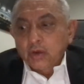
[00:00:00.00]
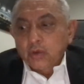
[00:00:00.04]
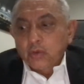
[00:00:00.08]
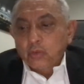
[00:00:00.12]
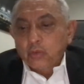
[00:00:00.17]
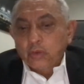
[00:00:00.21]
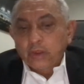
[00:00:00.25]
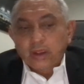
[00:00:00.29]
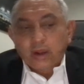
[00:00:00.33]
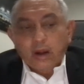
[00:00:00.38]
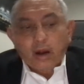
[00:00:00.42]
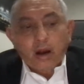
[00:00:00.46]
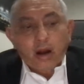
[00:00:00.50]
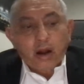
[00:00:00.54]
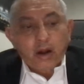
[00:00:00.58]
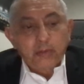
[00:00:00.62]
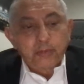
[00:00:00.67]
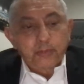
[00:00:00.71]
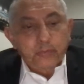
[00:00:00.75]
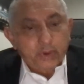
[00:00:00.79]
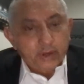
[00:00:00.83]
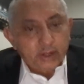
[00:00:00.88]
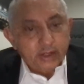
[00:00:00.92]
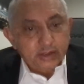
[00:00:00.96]
We are
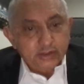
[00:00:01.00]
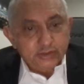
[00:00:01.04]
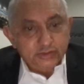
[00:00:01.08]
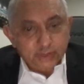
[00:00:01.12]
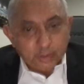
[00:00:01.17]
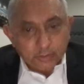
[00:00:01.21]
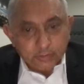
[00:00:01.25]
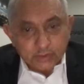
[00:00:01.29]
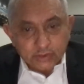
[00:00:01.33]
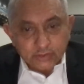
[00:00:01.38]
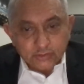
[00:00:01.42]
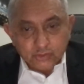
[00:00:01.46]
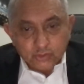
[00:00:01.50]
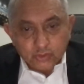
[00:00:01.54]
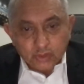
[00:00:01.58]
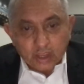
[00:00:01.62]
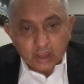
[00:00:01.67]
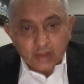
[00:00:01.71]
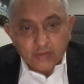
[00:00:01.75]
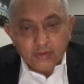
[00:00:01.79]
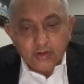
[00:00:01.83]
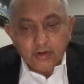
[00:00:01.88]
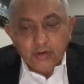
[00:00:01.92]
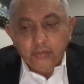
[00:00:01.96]
putting something
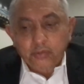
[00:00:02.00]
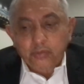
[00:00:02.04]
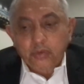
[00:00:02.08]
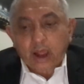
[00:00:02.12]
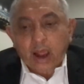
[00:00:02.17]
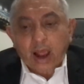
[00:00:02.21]
together.